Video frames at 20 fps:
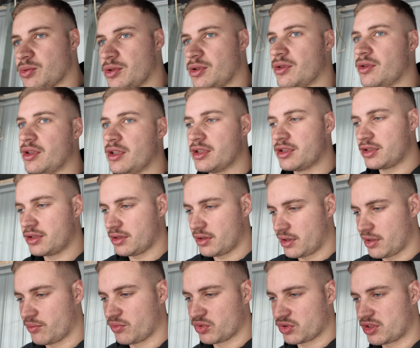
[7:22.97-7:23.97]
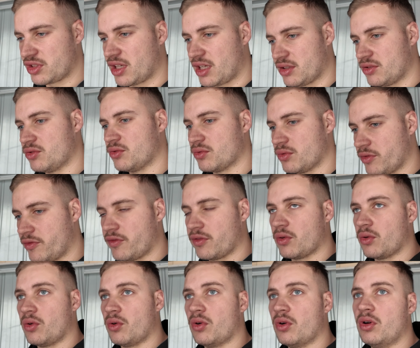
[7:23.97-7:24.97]
we do this, then we'll start doing the
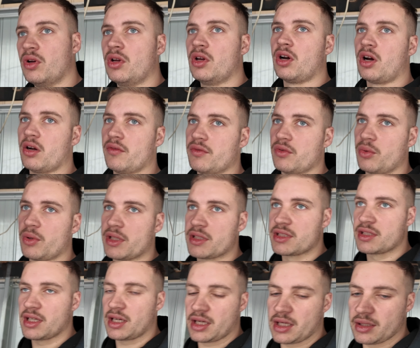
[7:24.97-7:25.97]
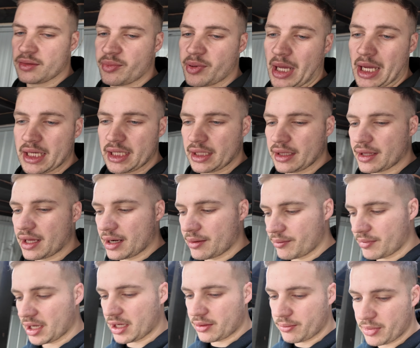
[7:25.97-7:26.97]
floor. Hopefully we can start painting
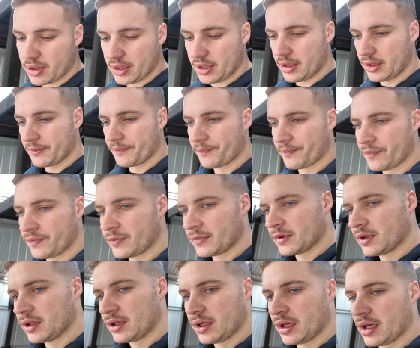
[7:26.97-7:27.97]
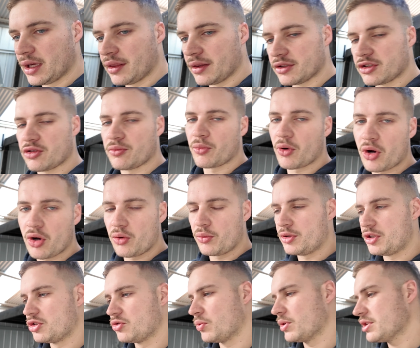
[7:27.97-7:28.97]
that maybe either tomorrow,
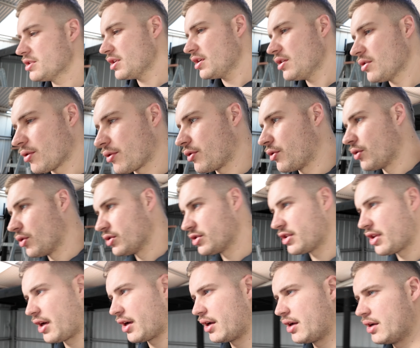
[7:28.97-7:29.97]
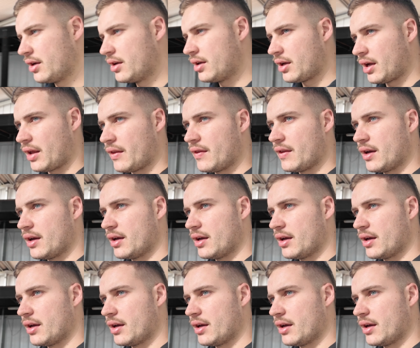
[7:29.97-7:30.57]
which is Wednesday, or Thursday, and